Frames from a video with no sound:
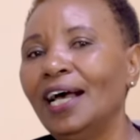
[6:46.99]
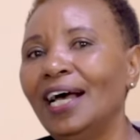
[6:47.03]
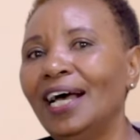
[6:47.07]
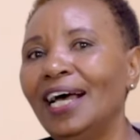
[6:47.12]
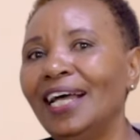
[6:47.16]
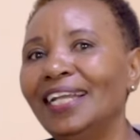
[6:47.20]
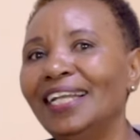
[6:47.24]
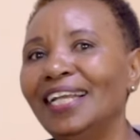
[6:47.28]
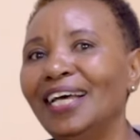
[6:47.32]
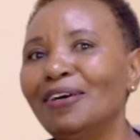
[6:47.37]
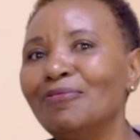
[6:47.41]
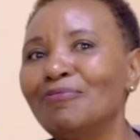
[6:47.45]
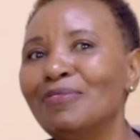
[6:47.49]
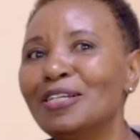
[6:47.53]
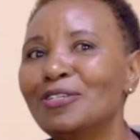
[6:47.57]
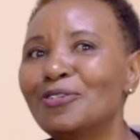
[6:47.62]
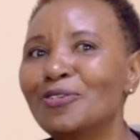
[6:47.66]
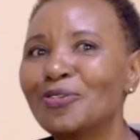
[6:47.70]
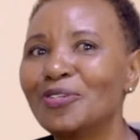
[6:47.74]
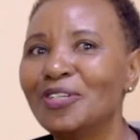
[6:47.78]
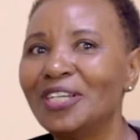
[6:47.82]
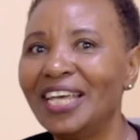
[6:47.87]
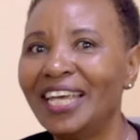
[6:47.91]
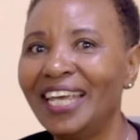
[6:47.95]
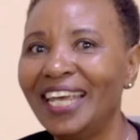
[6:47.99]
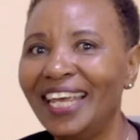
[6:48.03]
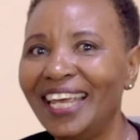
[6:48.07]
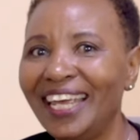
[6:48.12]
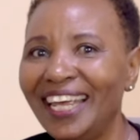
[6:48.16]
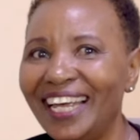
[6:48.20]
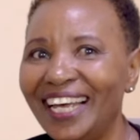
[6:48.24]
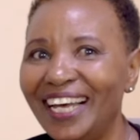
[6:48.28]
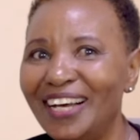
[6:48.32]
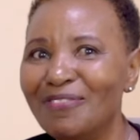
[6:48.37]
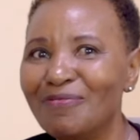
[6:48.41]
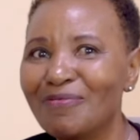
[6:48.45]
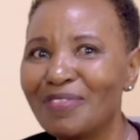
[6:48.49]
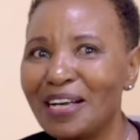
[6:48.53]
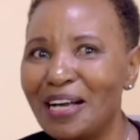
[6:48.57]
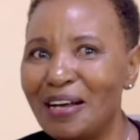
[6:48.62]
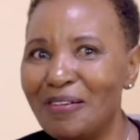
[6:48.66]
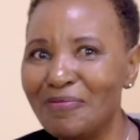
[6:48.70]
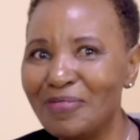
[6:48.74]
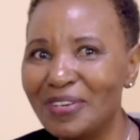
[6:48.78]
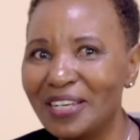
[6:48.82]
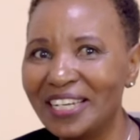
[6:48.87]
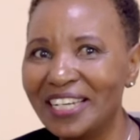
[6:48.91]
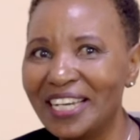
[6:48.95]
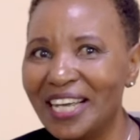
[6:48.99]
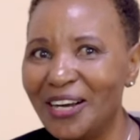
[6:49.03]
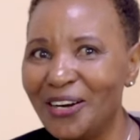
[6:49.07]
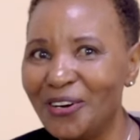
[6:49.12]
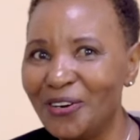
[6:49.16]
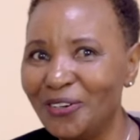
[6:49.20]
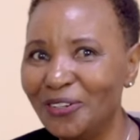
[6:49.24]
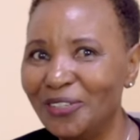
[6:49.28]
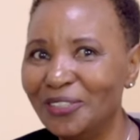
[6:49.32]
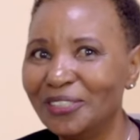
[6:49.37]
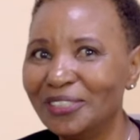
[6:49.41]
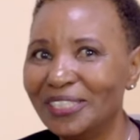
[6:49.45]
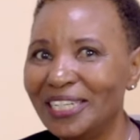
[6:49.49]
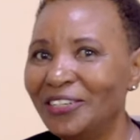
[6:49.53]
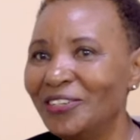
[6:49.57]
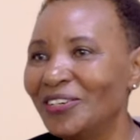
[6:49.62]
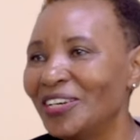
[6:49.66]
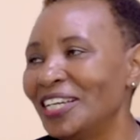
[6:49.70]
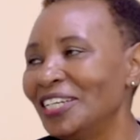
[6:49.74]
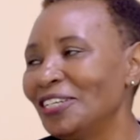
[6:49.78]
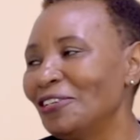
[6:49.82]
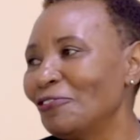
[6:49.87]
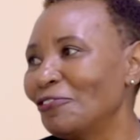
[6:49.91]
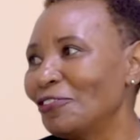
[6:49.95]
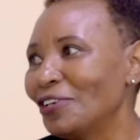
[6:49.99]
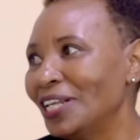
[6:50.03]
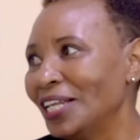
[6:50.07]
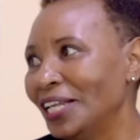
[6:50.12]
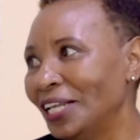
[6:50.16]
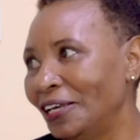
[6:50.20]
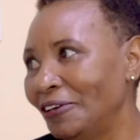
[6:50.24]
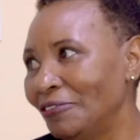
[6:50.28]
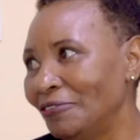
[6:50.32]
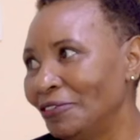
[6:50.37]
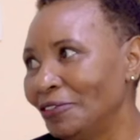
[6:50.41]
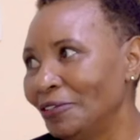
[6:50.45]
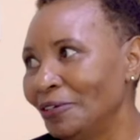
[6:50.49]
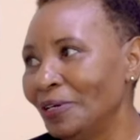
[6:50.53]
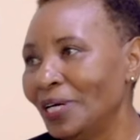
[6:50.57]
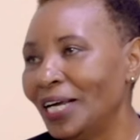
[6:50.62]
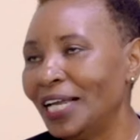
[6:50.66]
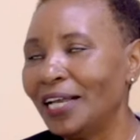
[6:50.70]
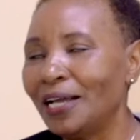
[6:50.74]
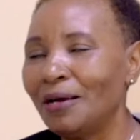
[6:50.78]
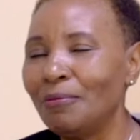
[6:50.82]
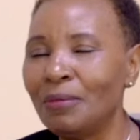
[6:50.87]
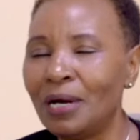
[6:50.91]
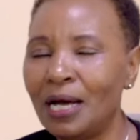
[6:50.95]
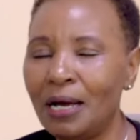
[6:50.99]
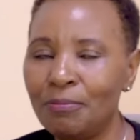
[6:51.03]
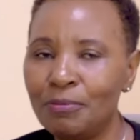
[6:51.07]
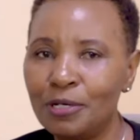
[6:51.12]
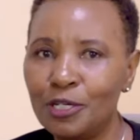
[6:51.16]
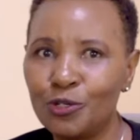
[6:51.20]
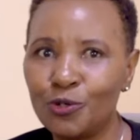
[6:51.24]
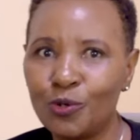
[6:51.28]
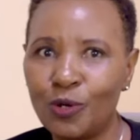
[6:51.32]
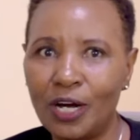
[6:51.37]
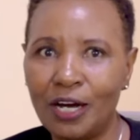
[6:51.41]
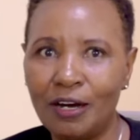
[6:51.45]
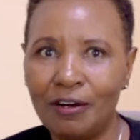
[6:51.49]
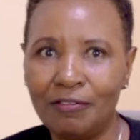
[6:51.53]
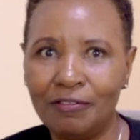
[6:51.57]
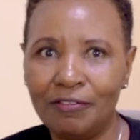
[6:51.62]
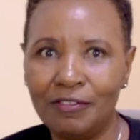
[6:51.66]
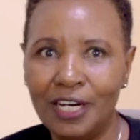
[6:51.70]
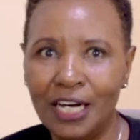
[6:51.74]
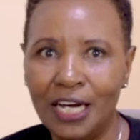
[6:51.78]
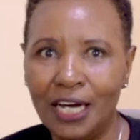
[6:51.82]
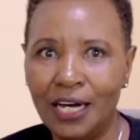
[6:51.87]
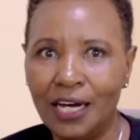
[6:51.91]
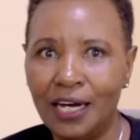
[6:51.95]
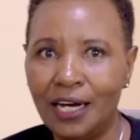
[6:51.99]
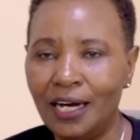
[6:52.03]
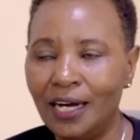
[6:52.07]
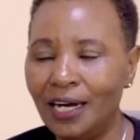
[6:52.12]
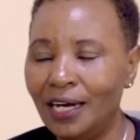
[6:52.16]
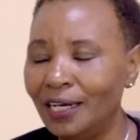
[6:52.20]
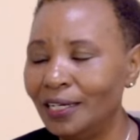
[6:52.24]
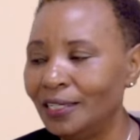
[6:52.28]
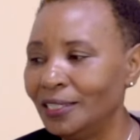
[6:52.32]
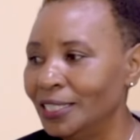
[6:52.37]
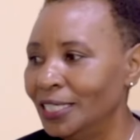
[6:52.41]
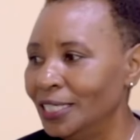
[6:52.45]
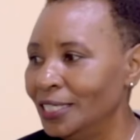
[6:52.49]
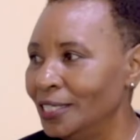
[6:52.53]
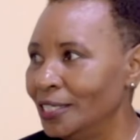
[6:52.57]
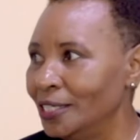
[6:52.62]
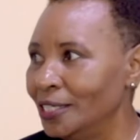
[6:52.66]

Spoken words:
And but today I'm coming now on a different level, and I'm happy to have